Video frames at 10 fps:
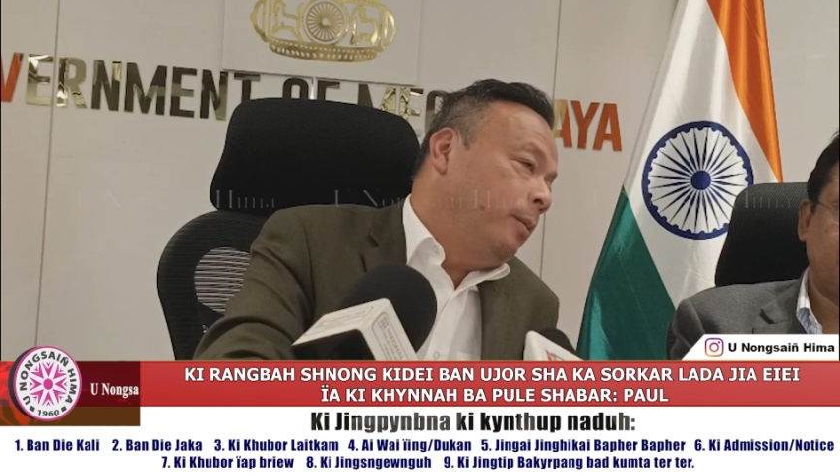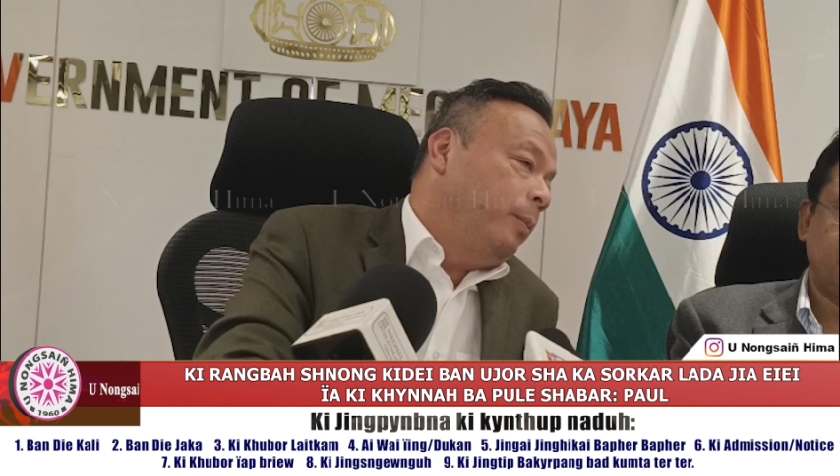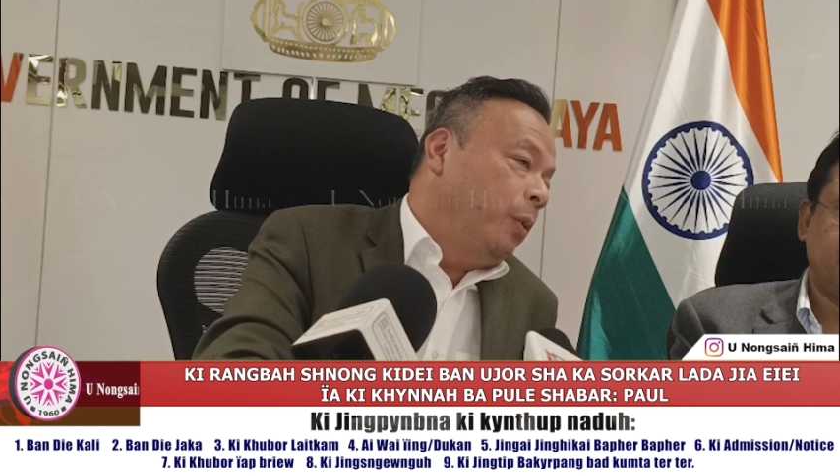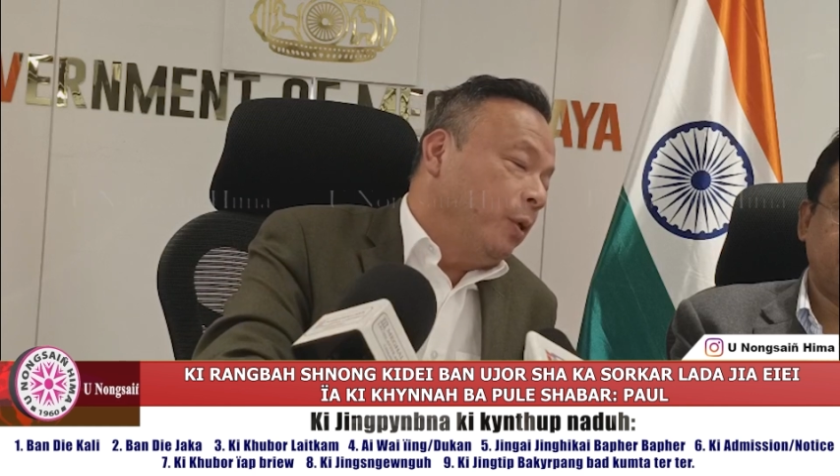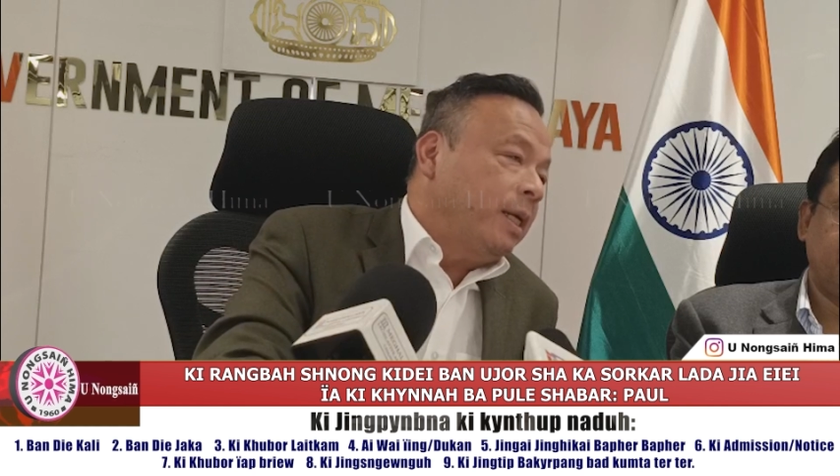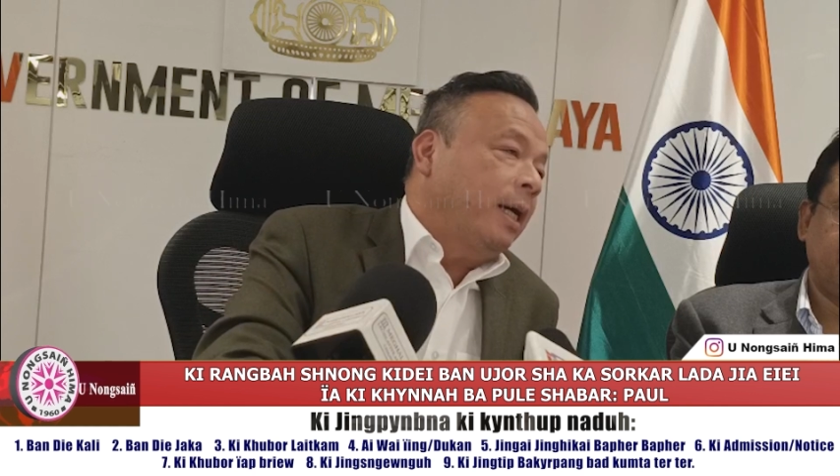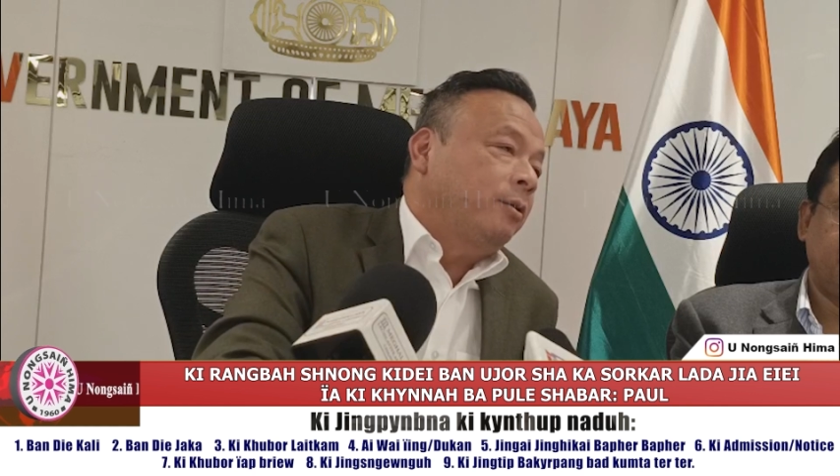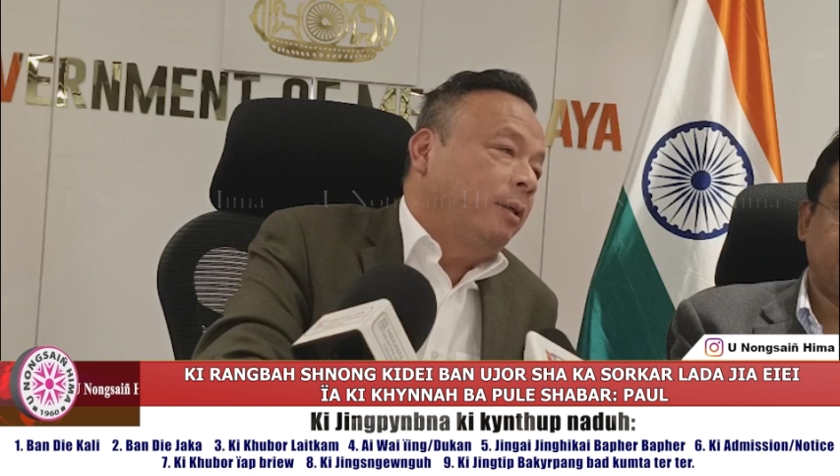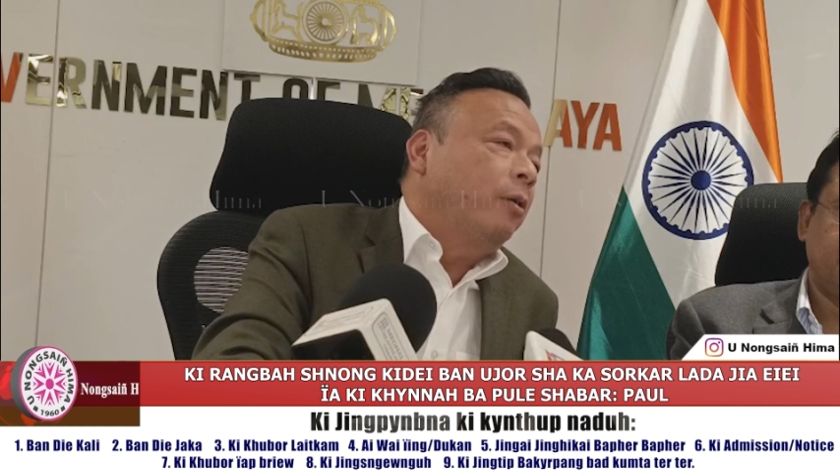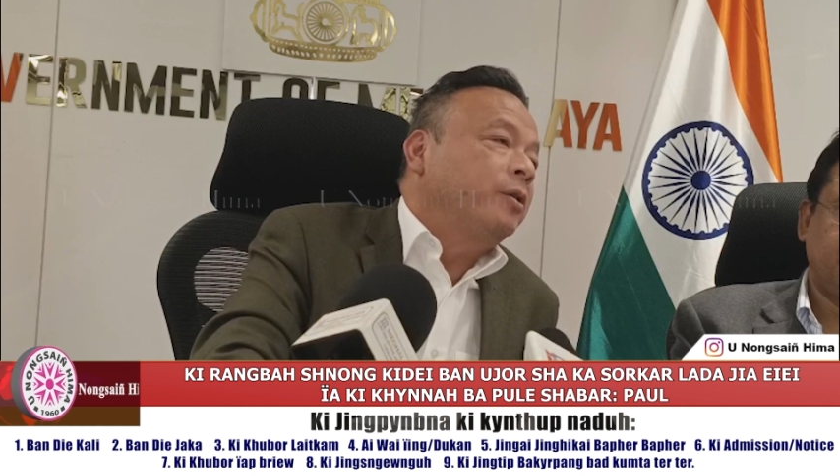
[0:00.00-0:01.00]
boys
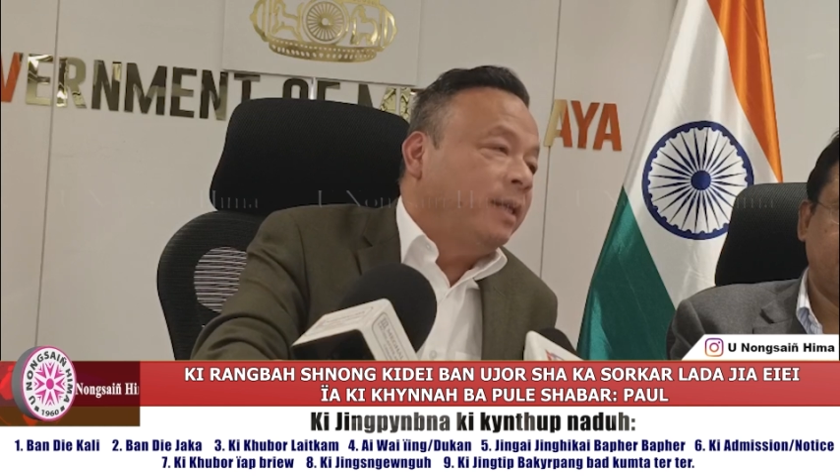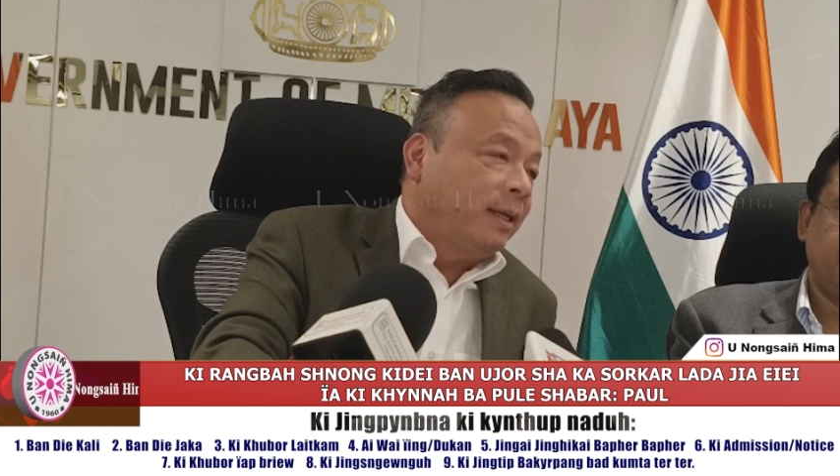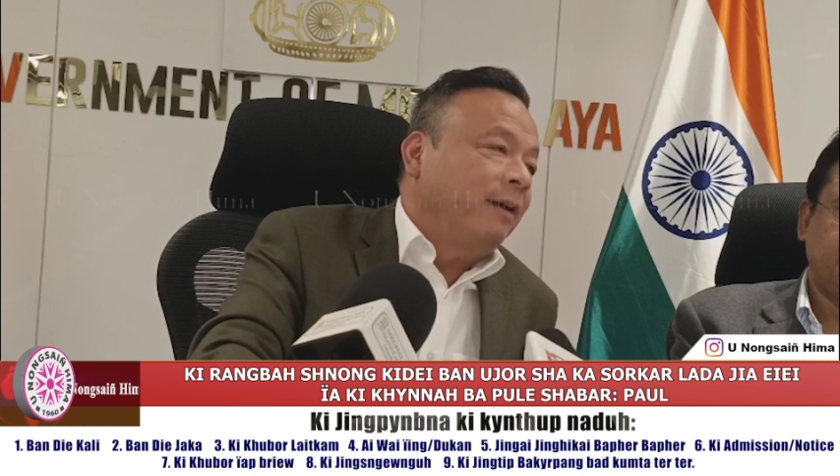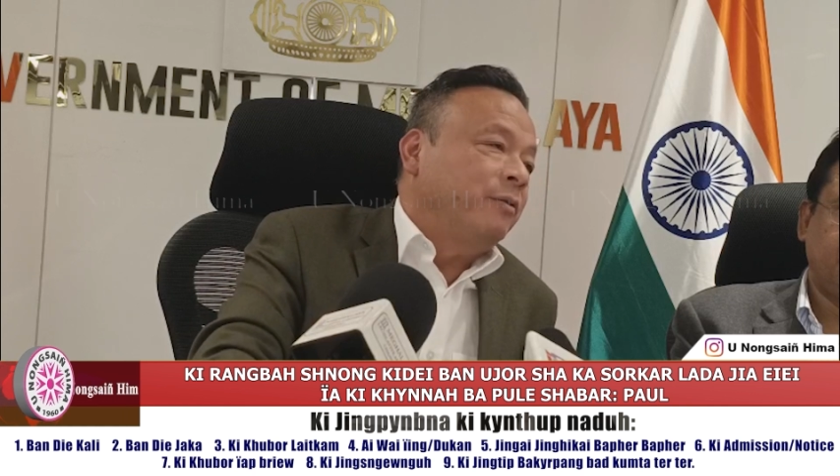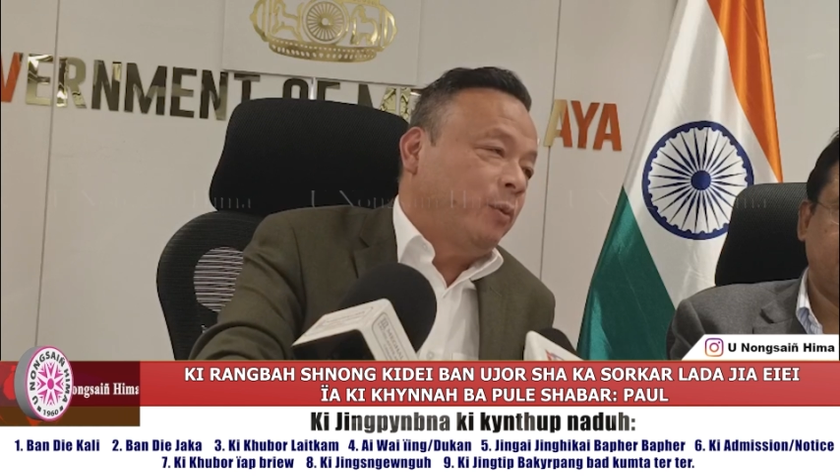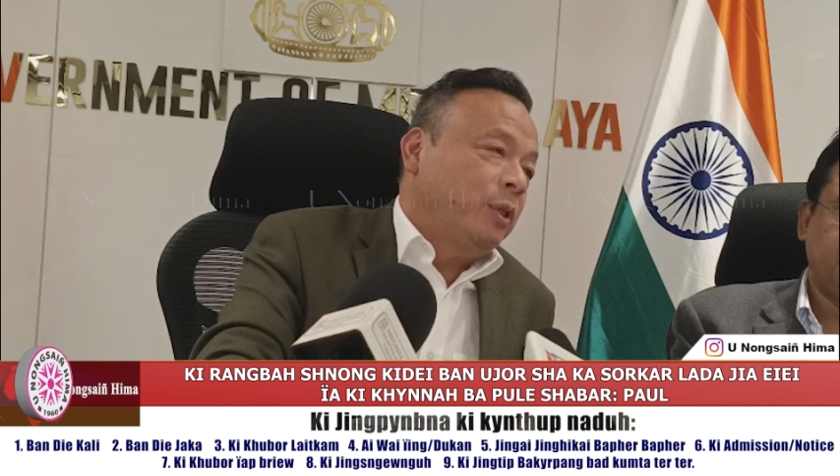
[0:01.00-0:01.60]
actually lost their lives,